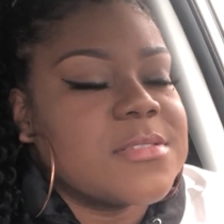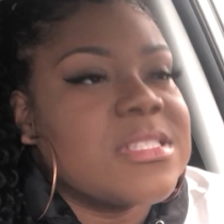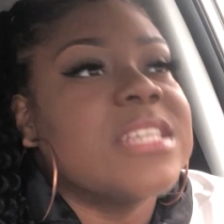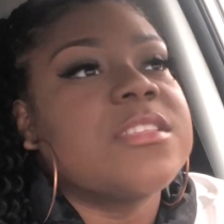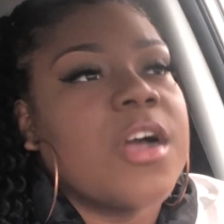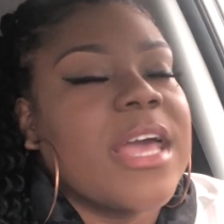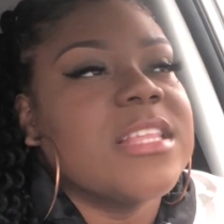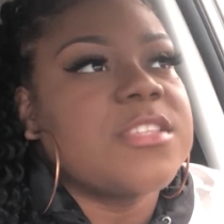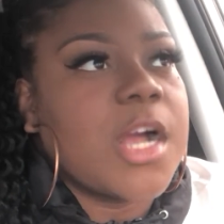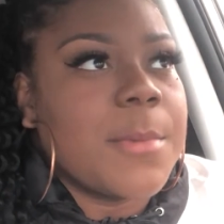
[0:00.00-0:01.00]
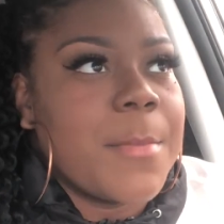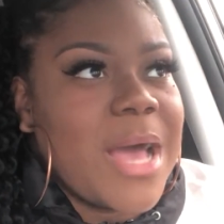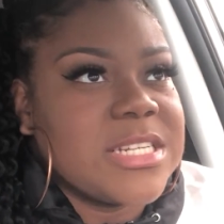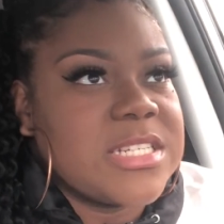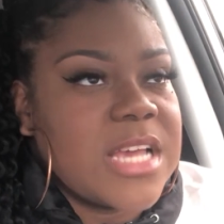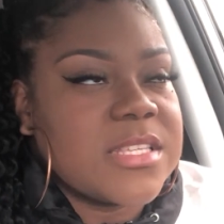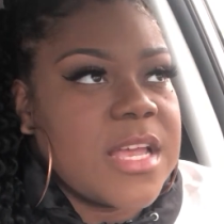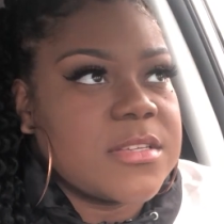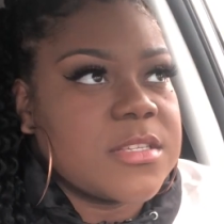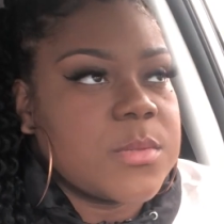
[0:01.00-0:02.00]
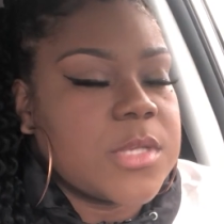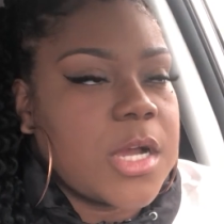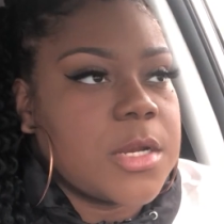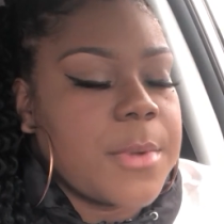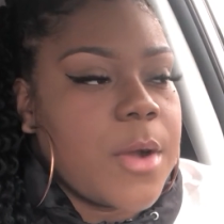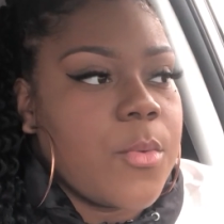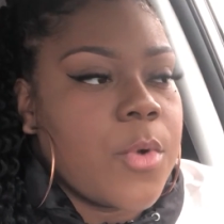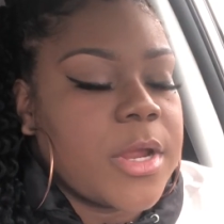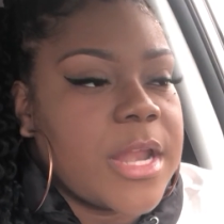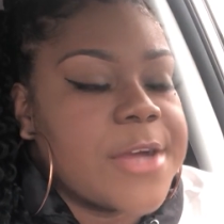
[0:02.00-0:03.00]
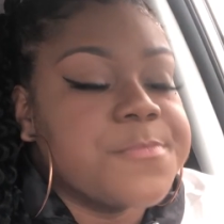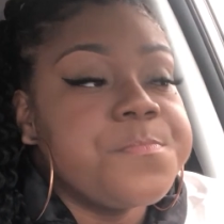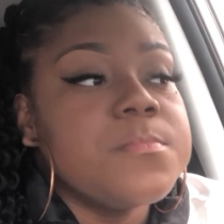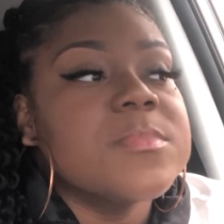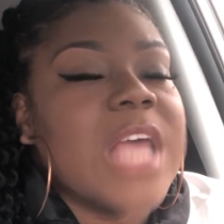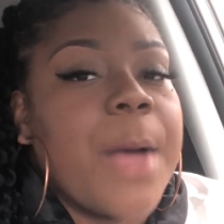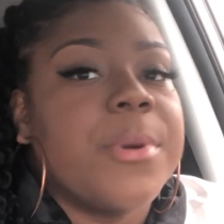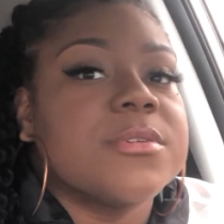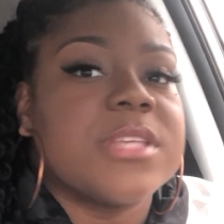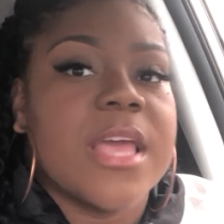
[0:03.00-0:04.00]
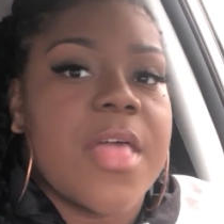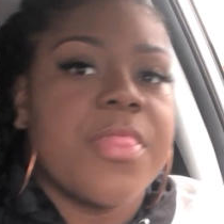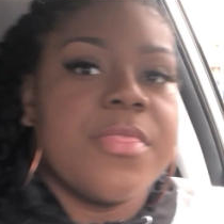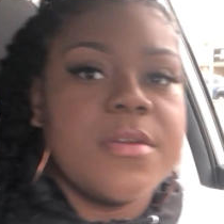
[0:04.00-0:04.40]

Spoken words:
let's talk about body shots now, since we're talking about working out. I posted